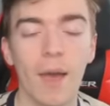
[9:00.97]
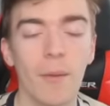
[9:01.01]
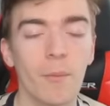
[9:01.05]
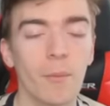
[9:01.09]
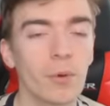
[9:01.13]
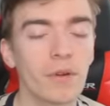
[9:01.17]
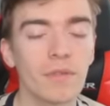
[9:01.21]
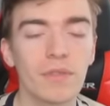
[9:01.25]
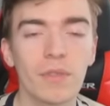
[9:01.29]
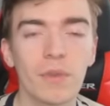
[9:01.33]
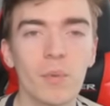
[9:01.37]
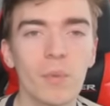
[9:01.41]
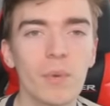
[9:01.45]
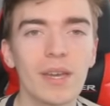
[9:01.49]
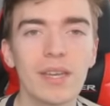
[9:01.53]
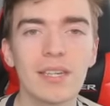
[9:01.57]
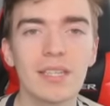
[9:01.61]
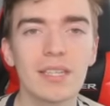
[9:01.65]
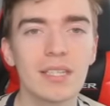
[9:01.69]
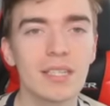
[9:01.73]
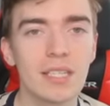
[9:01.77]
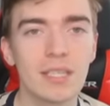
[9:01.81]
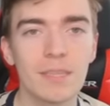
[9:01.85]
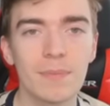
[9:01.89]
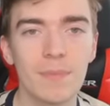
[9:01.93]
One of the
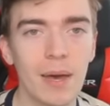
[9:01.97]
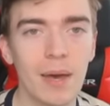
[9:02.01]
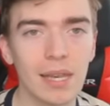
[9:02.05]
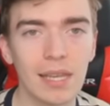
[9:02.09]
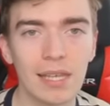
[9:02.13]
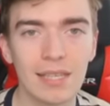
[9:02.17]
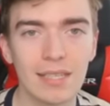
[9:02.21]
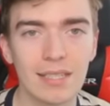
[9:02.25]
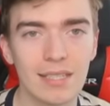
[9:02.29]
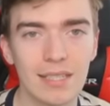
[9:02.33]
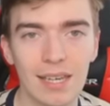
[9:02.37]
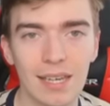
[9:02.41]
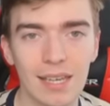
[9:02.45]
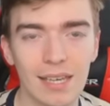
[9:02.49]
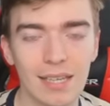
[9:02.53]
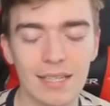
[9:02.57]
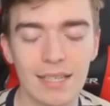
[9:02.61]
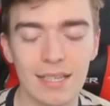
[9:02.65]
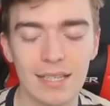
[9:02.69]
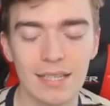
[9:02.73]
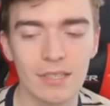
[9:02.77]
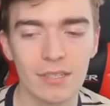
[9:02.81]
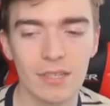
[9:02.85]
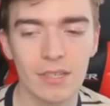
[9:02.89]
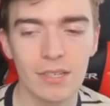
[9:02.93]
weirdest spellings in
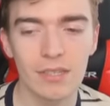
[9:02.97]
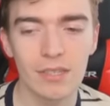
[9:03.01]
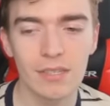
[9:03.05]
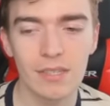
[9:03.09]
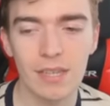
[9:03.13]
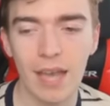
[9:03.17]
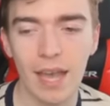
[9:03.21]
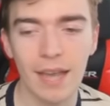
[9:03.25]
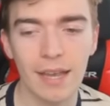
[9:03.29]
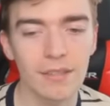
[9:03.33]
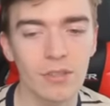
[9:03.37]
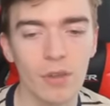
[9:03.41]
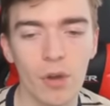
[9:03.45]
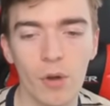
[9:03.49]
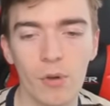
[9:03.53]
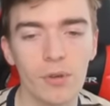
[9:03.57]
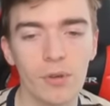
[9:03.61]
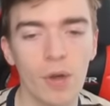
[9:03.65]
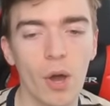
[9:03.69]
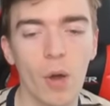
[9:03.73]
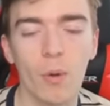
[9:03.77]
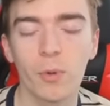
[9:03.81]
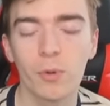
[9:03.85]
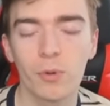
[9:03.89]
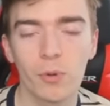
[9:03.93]
existence. I don't
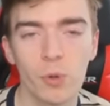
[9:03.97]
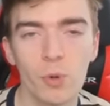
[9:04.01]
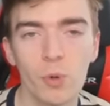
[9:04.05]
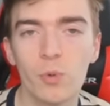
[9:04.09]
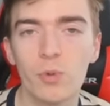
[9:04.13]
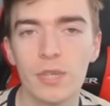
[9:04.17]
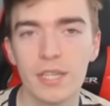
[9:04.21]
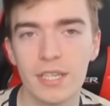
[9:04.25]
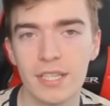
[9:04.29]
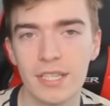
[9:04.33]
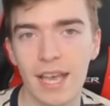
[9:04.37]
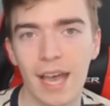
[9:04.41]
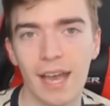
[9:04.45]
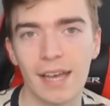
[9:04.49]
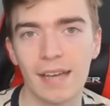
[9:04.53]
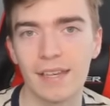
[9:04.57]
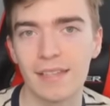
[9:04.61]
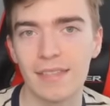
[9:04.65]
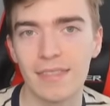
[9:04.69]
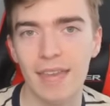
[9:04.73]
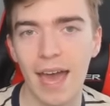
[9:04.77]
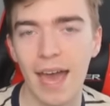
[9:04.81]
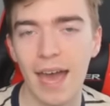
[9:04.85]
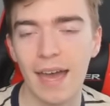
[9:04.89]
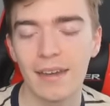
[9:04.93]
know who
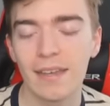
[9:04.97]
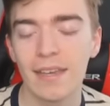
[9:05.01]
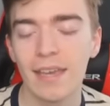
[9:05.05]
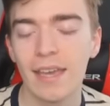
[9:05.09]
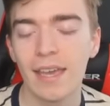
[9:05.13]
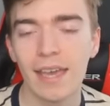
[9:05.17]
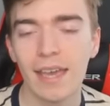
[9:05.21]
decided that.